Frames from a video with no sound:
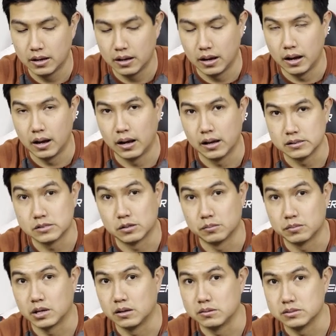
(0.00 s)
uh,
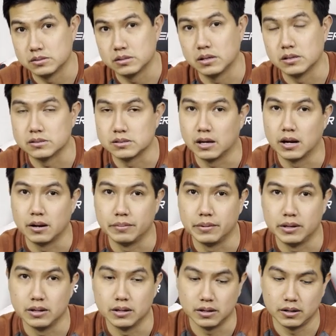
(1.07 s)
sometimes there's gotta
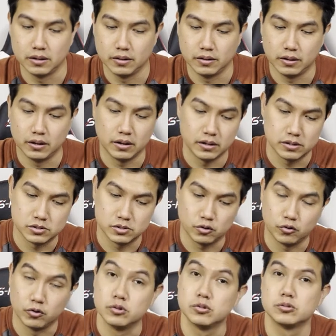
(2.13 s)
be
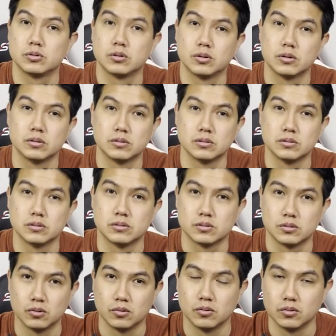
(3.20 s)
screws
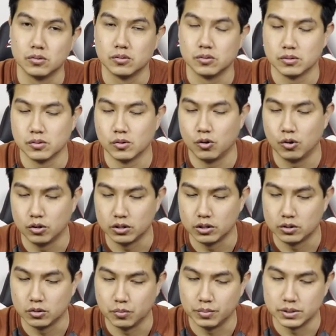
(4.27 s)
to hold the
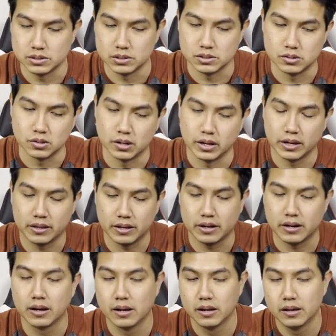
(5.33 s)
two pieces together
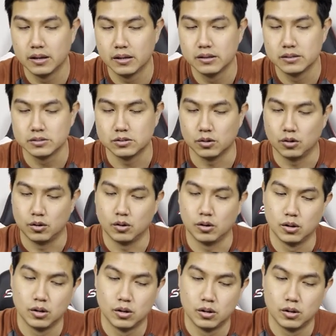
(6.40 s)
so